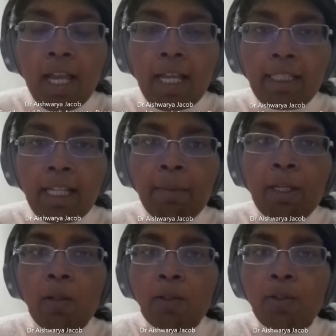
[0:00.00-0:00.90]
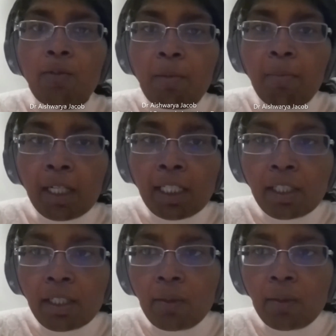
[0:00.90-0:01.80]
Let me also
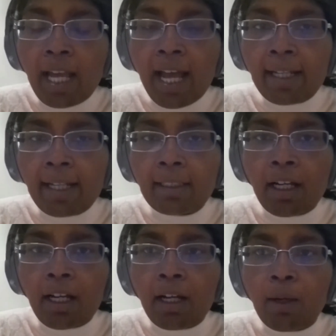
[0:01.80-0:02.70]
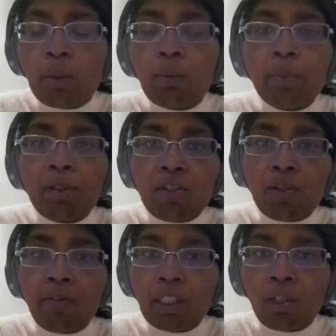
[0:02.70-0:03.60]
remind you that we will be
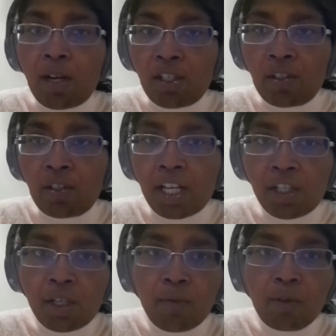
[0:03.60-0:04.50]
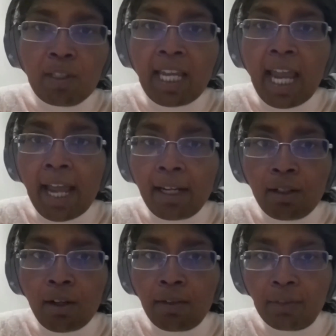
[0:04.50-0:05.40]
reserving the question session for the
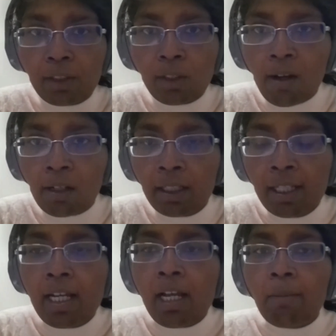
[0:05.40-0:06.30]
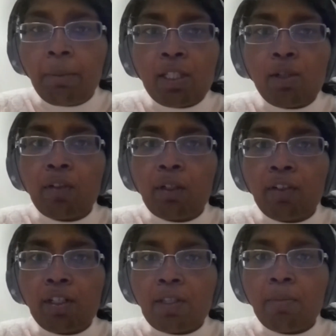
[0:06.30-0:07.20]
end of the talk. Please do feel
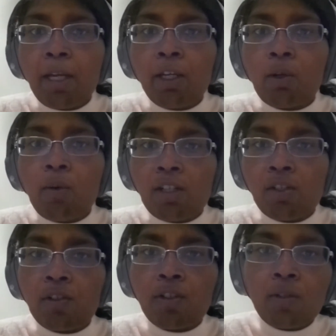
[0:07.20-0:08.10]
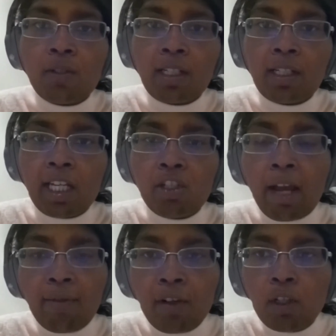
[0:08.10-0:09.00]
free to submit your questions using the
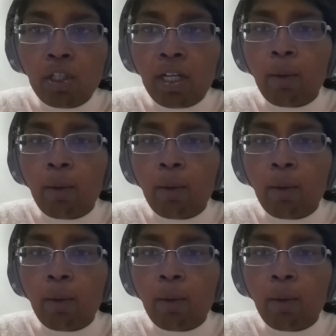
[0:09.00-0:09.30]
chat function.